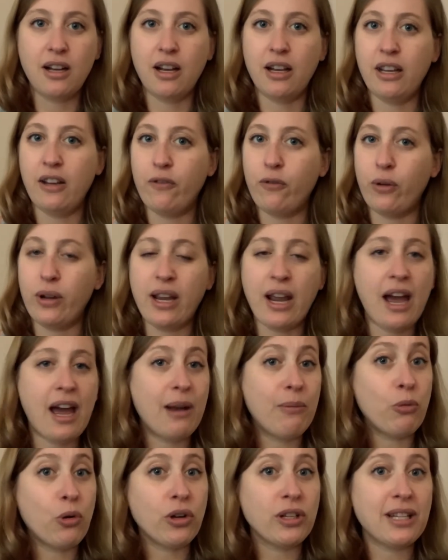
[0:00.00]
If we
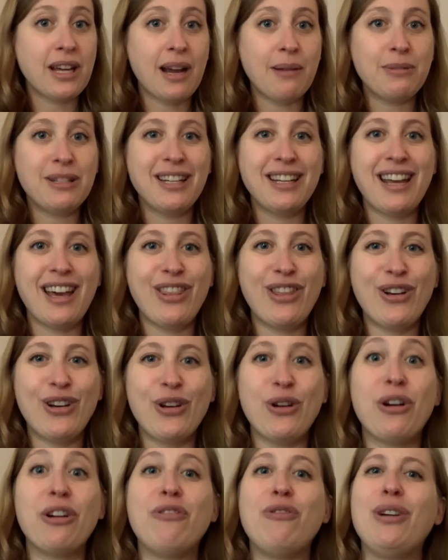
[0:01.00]
had more time together,
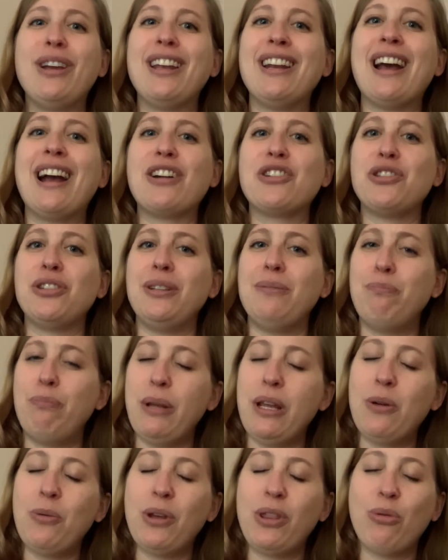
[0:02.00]
or if we could actually
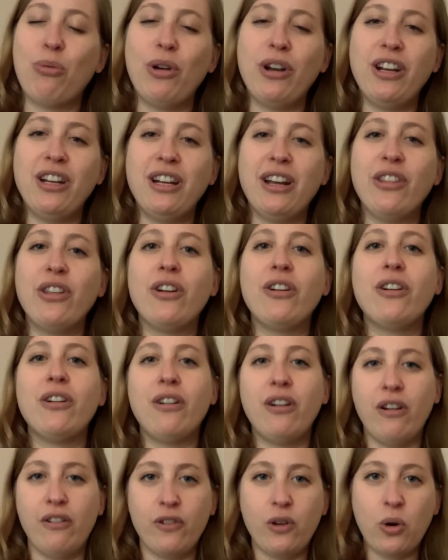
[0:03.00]
be with one another,
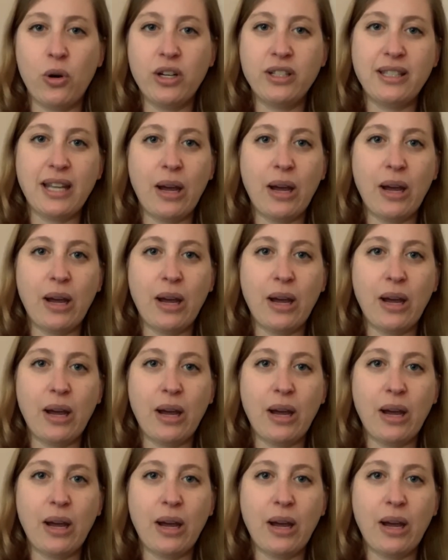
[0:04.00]
of course,